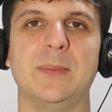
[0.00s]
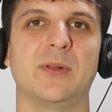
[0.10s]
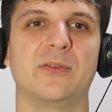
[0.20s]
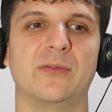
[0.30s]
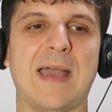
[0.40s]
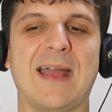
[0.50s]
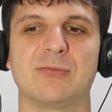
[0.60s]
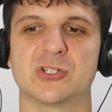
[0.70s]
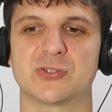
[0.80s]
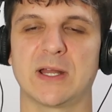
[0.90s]
people of
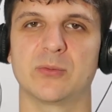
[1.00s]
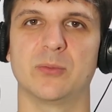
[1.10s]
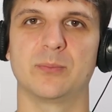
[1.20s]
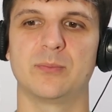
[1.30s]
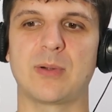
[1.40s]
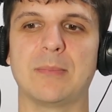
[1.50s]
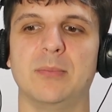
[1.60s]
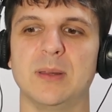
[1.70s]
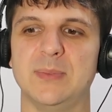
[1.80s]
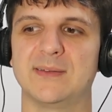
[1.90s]
average strength will
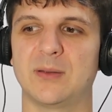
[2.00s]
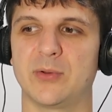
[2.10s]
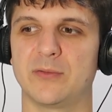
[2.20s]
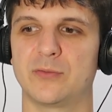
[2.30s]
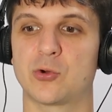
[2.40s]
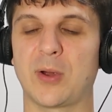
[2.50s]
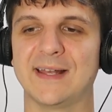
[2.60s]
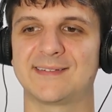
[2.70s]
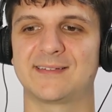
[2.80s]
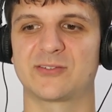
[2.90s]
probably beat someone of
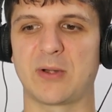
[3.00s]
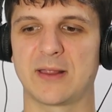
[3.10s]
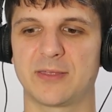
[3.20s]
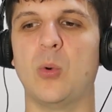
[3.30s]
greatest strength.